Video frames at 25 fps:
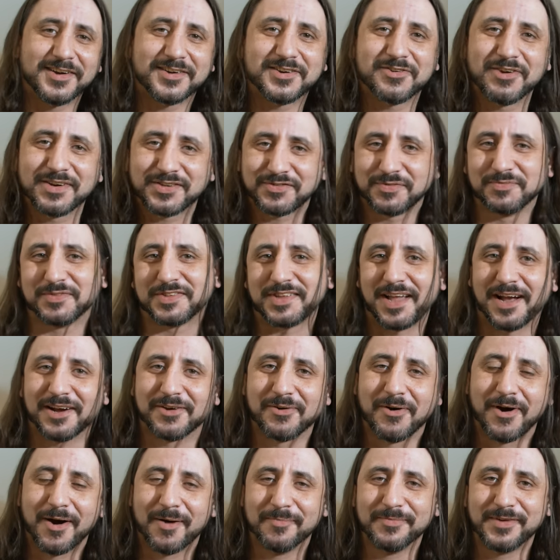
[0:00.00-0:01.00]
Chris from
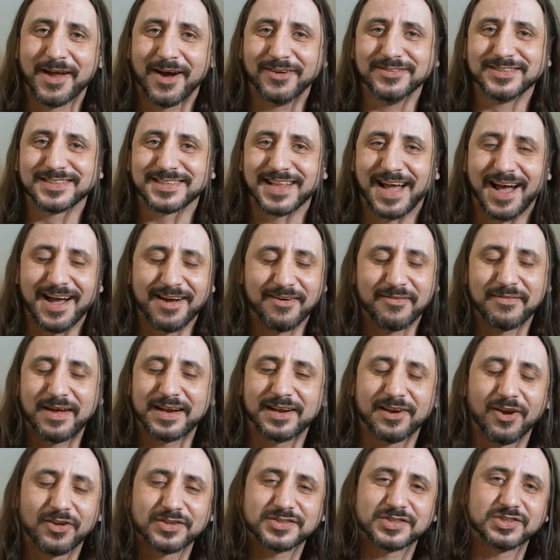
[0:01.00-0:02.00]
Stattqualm knows that. I've
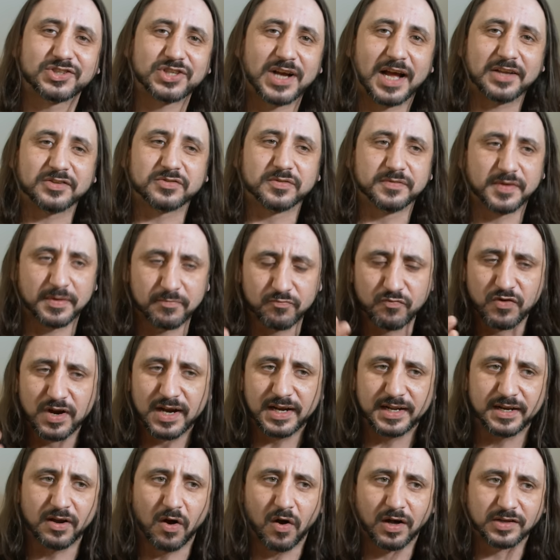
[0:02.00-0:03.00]
had lots of chats with him,
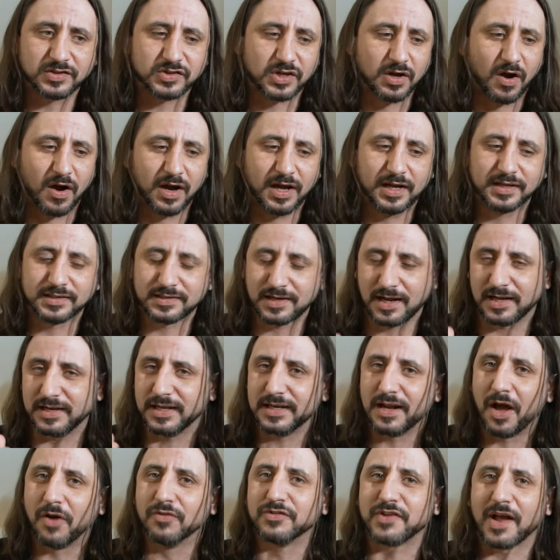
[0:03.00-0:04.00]
really nice guys, and
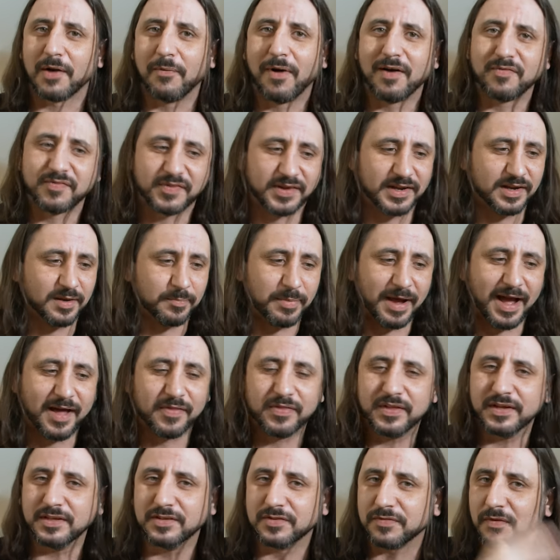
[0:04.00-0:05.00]
he knows how I feel
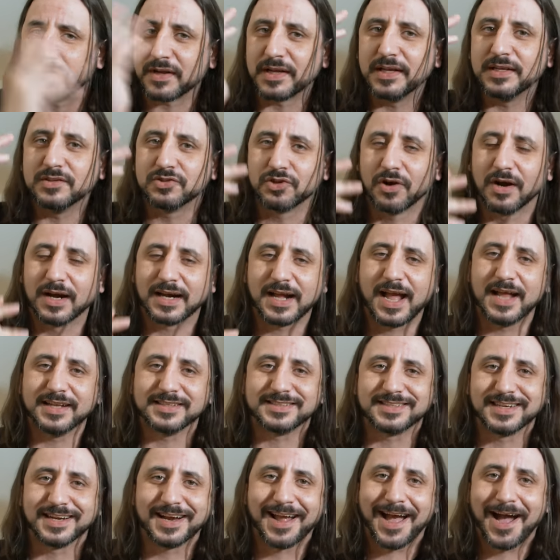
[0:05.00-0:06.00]
about these fucking
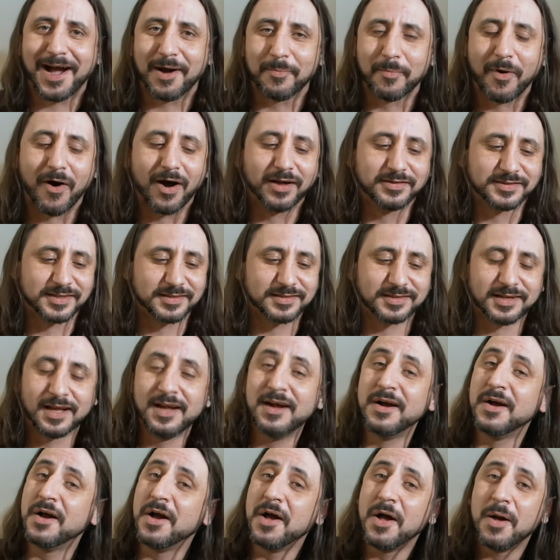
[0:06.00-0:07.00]
gigantic atomizers.
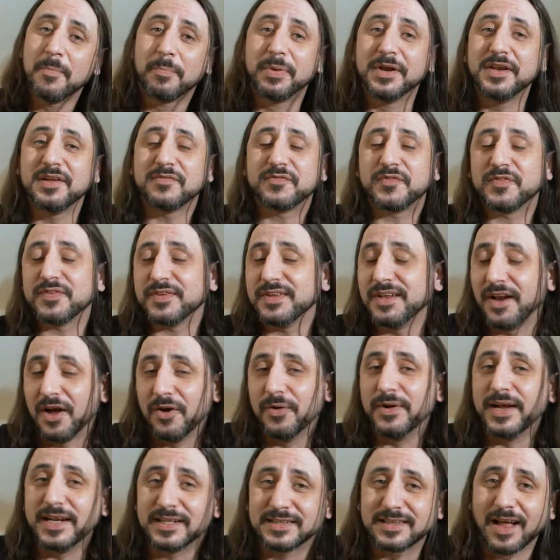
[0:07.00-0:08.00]
But if, you
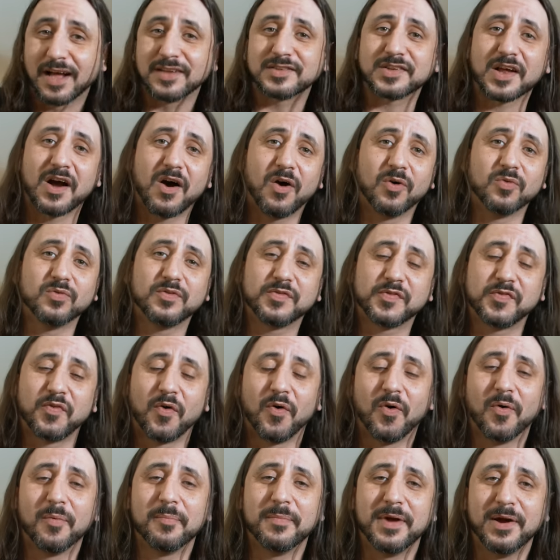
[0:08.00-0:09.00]
know, it does hold
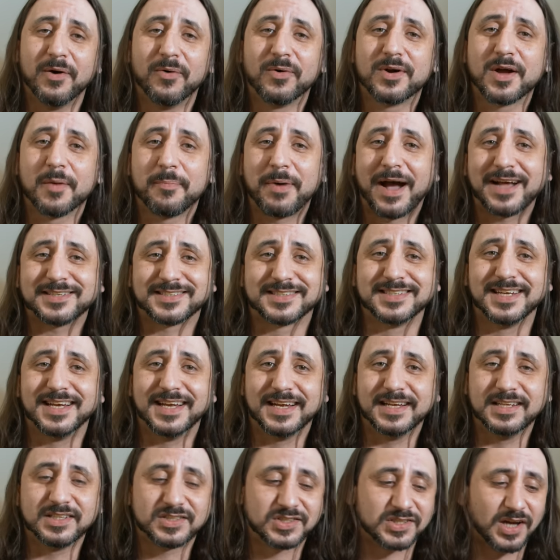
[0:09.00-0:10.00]
4 mil
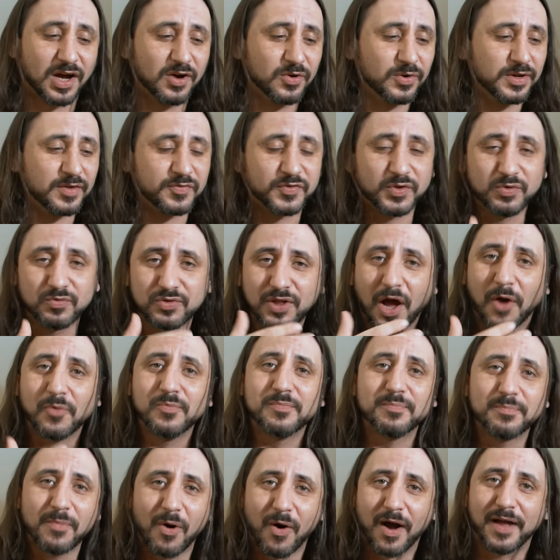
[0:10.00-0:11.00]
capacity, so if you
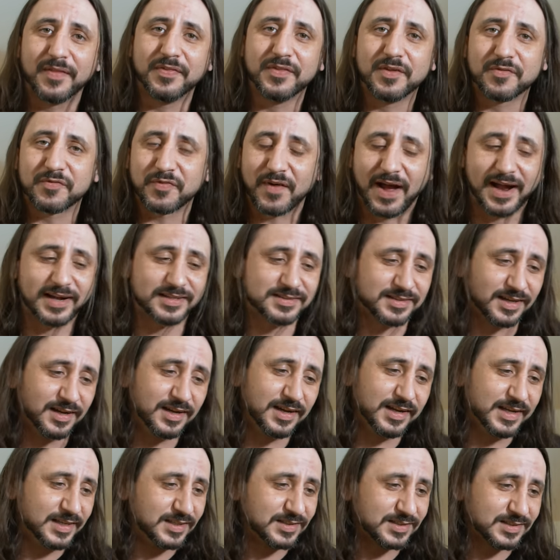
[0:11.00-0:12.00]
don't mind the fact
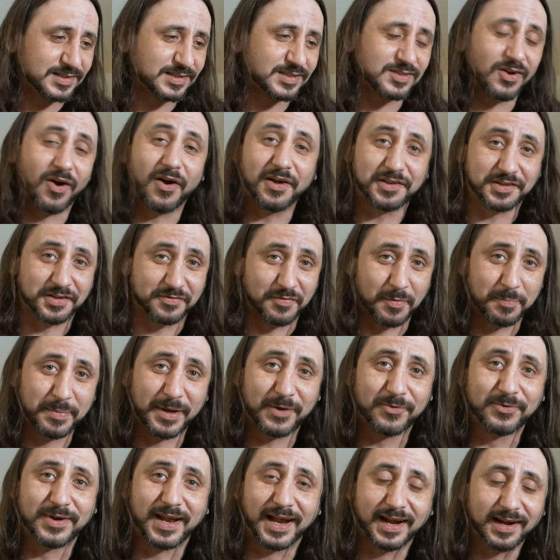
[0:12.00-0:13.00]
that it's the size of a
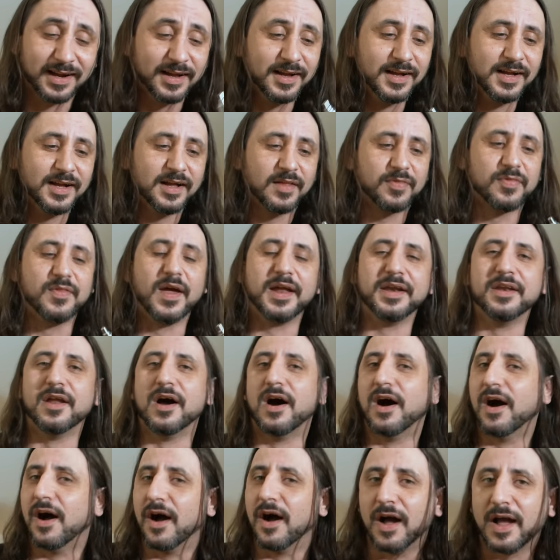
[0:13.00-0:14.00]
building, then
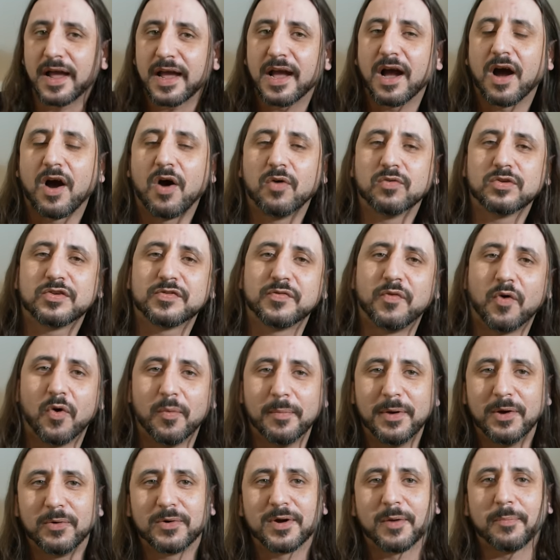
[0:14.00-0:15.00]
it holds
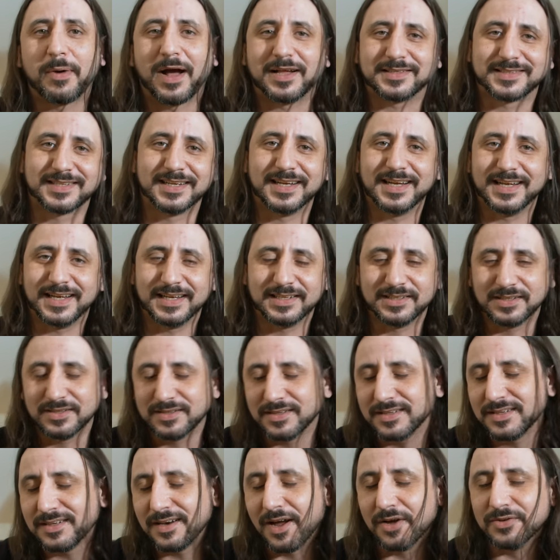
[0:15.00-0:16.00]
4 mil capacity,
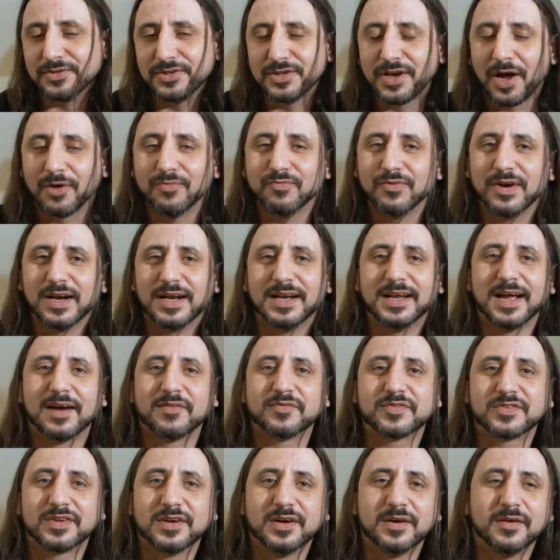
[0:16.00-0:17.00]
and you know, you don't really
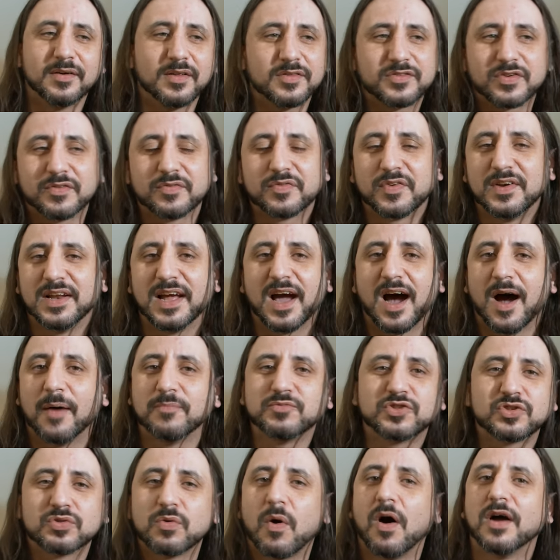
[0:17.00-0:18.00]
have to fill it
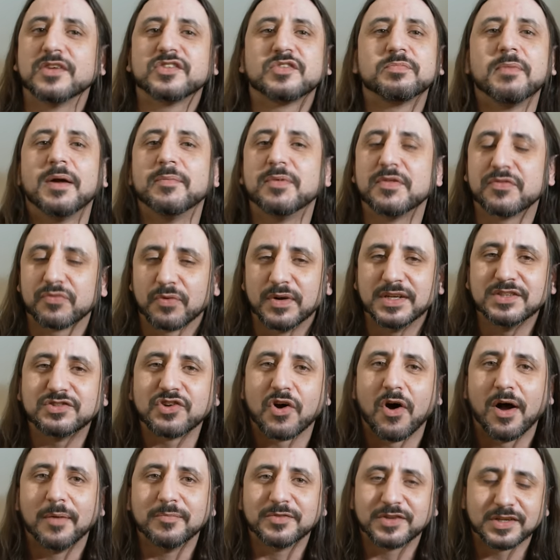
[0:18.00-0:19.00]
up twice, maybe three
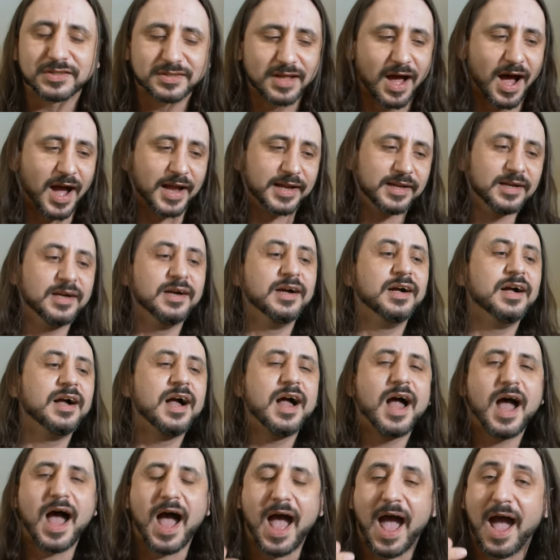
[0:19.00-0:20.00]
times a day.
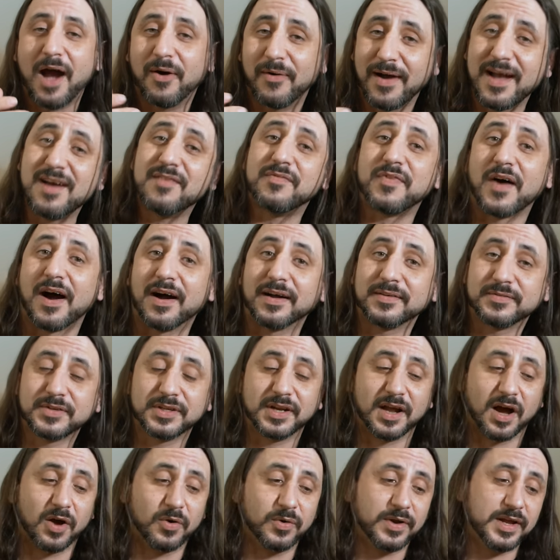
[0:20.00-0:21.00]
However,
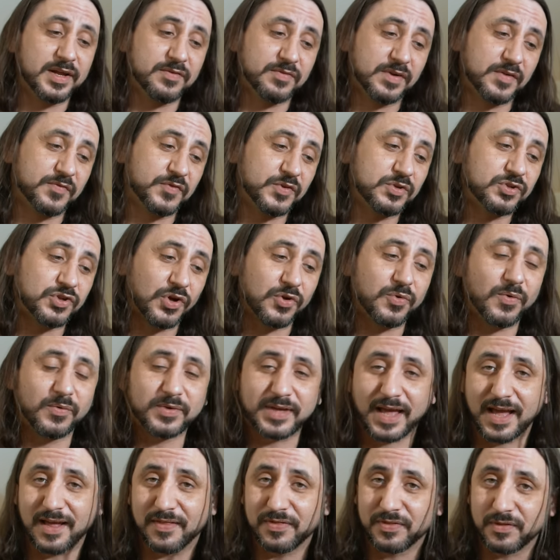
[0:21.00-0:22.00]
you know, even if you do
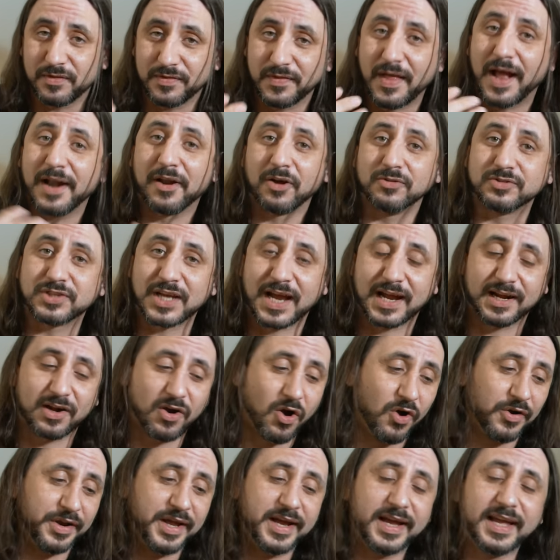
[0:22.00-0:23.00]
get the nano
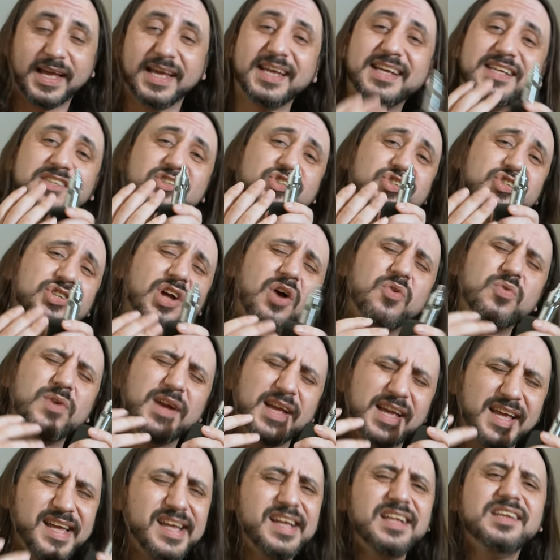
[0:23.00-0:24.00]
tank on it, it is
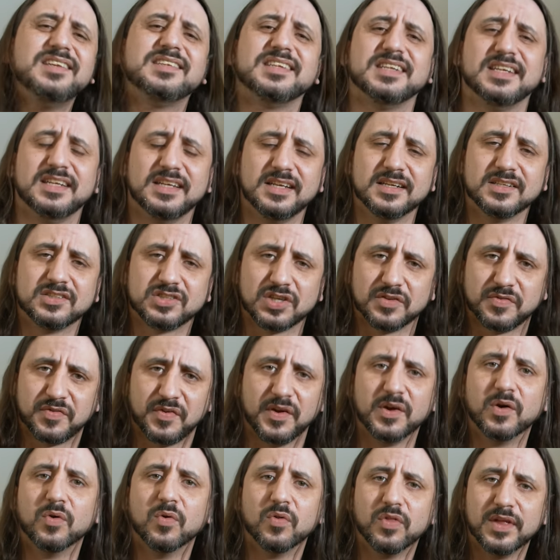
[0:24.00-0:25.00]
so easy to
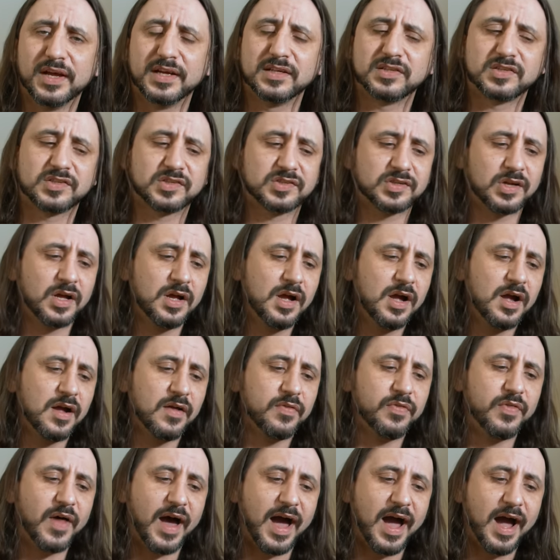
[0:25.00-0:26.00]
fill this
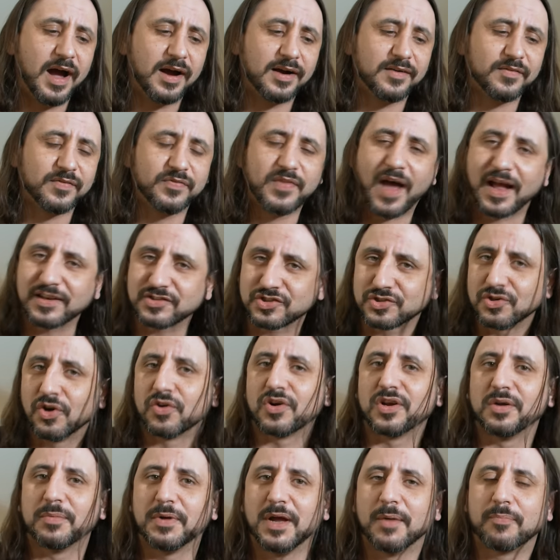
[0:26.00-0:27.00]
that's
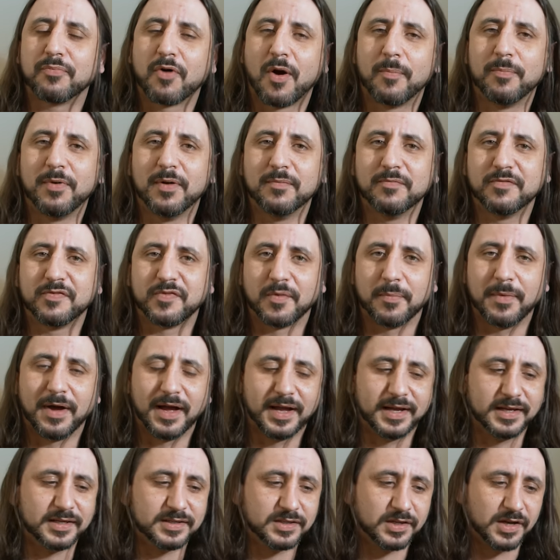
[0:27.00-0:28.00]
not going to be a problem for
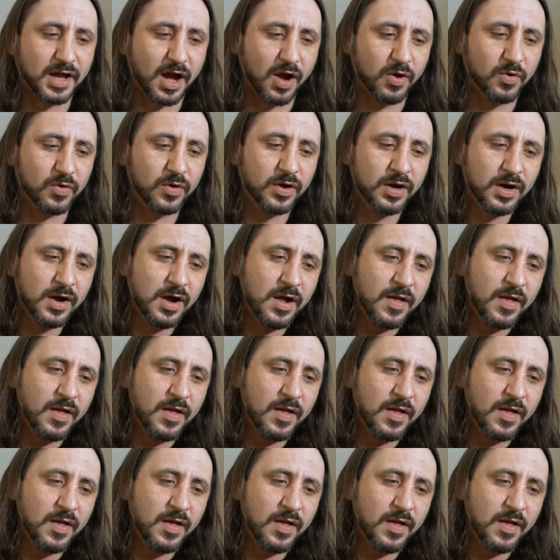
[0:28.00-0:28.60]
me. You know,